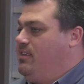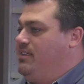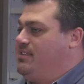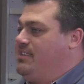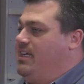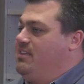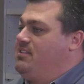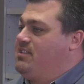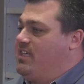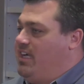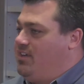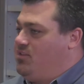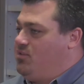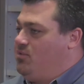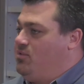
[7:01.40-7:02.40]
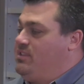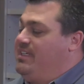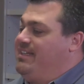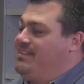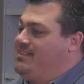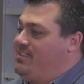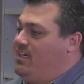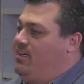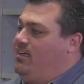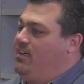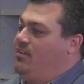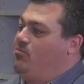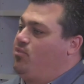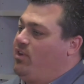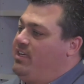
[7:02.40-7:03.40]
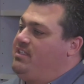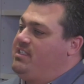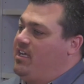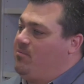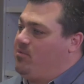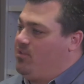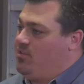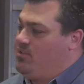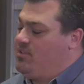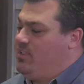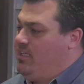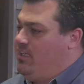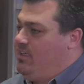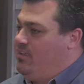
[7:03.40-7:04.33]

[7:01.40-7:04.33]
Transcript: to set schedules and assign preceptors